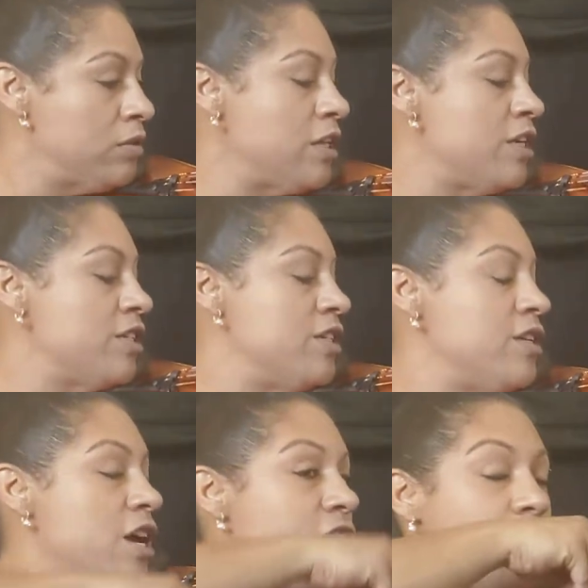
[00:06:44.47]
there's
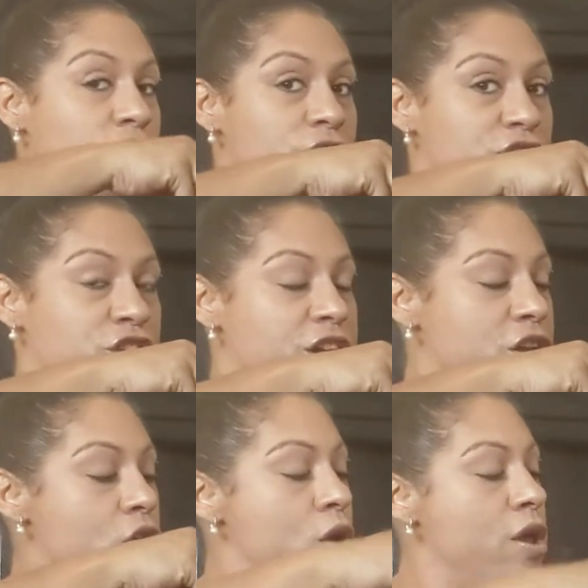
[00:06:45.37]
another
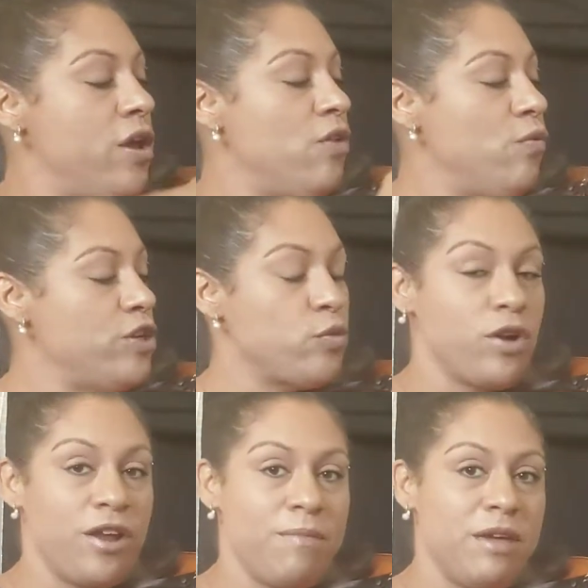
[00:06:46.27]
crescendo in which we're
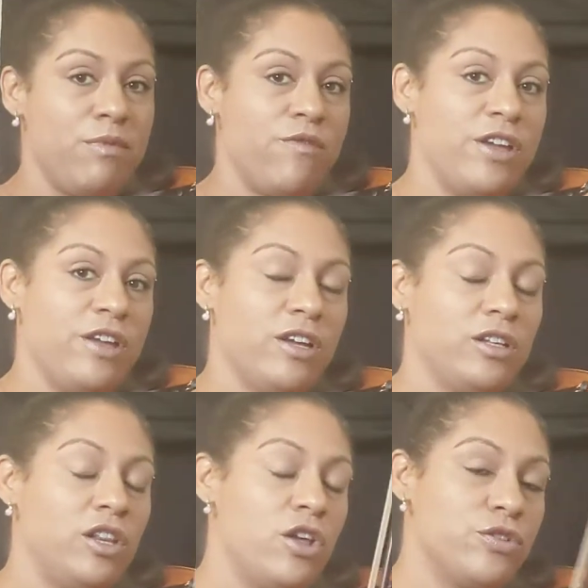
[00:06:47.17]
going to be moving
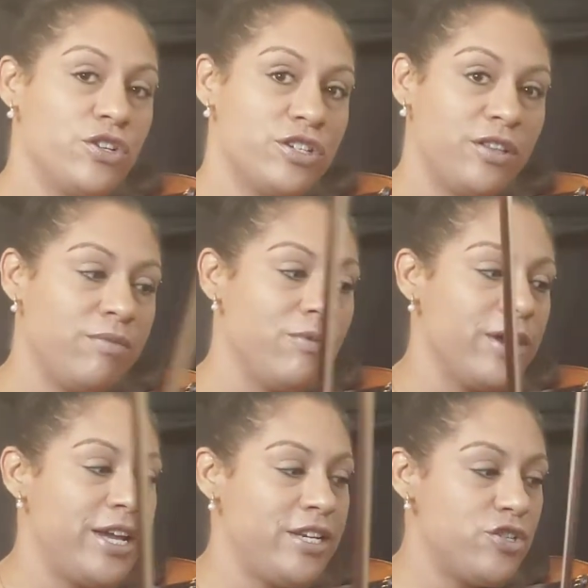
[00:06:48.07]
closer to the
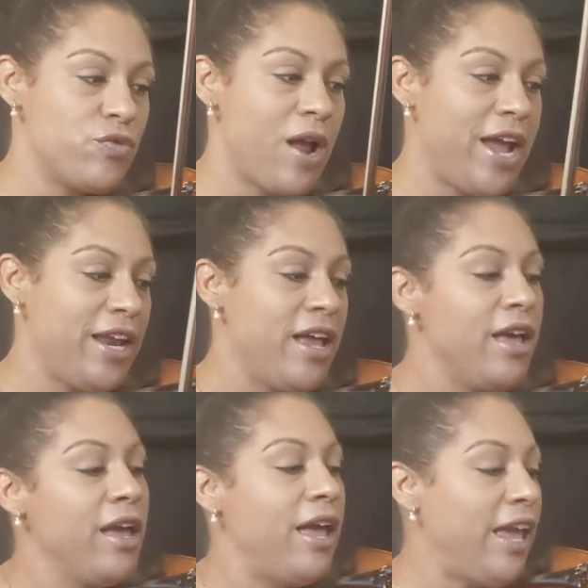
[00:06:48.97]
bridge, right?
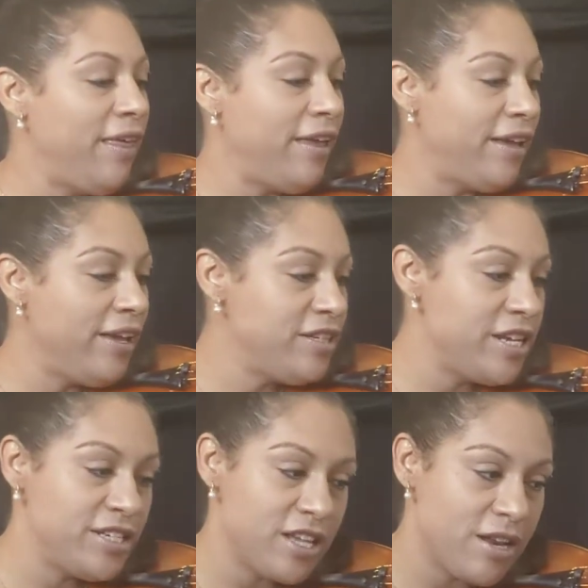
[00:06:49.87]
And
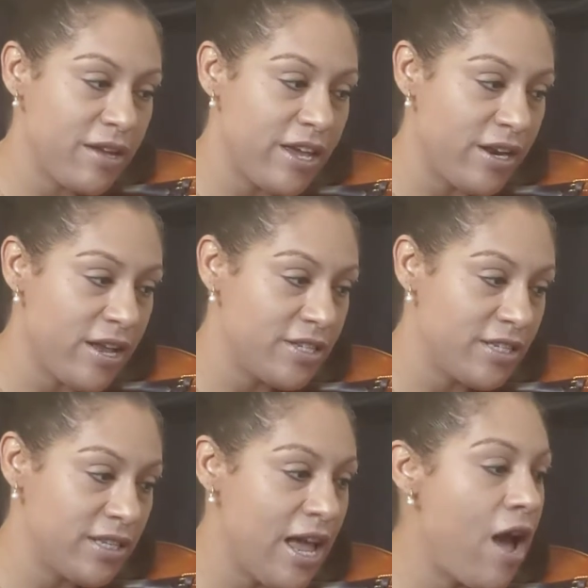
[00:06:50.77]
it's going to get us
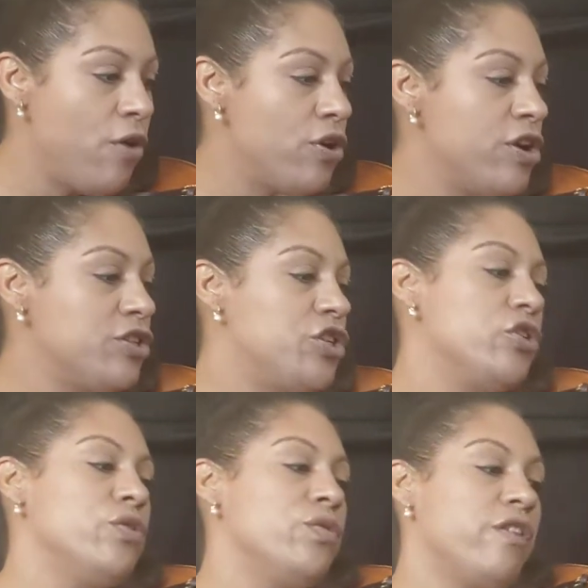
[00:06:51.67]
louder
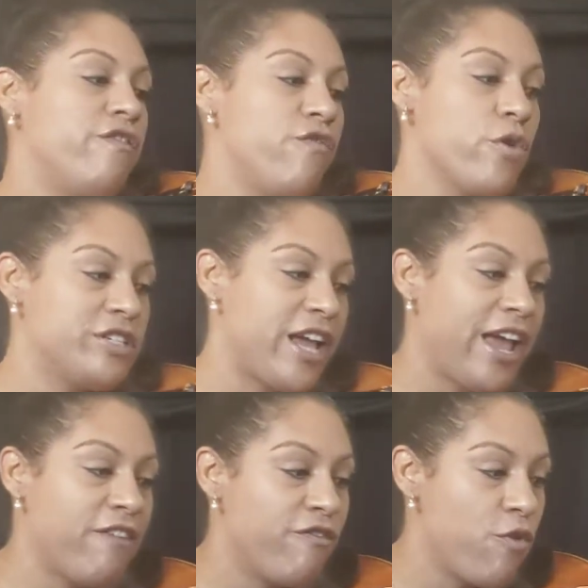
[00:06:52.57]
to the forte
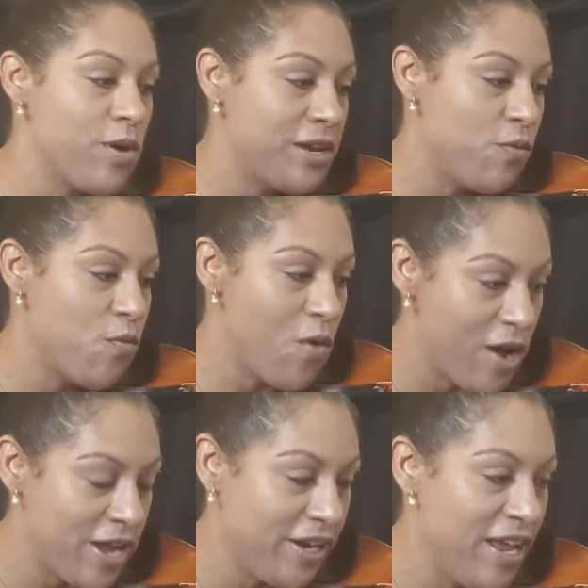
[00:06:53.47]
at
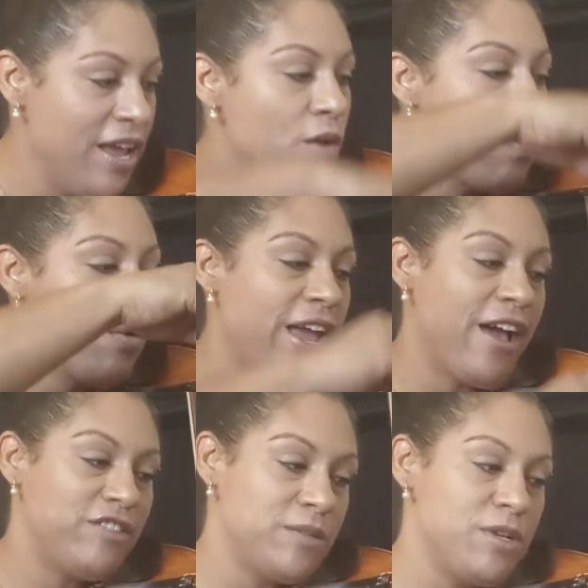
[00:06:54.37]
41, where we
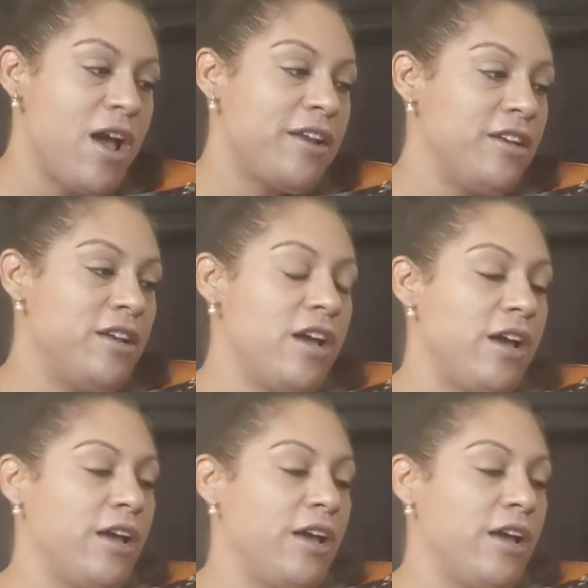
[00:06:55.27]
have some dotted